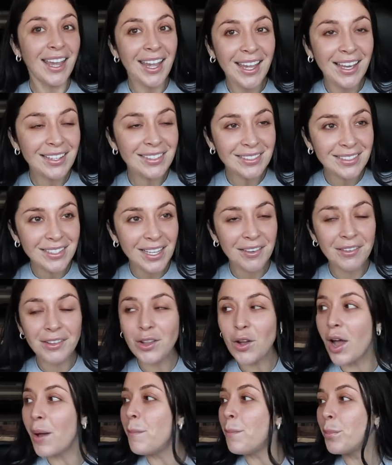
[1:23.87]
is, even
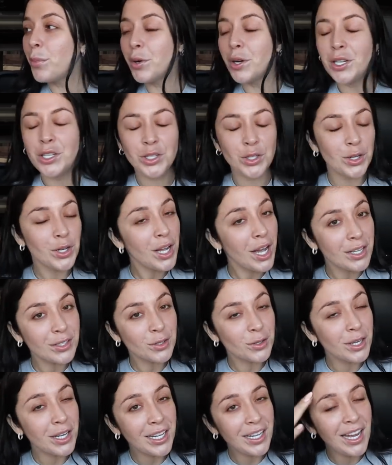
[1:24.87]
though I'm pretty sure you guys
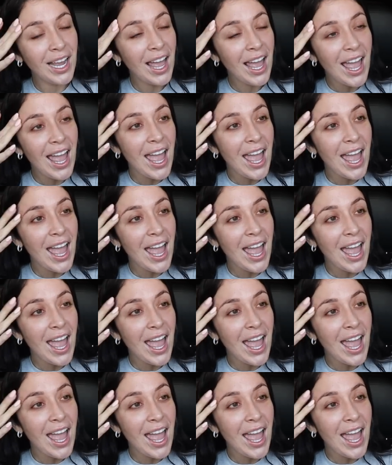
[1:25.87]
already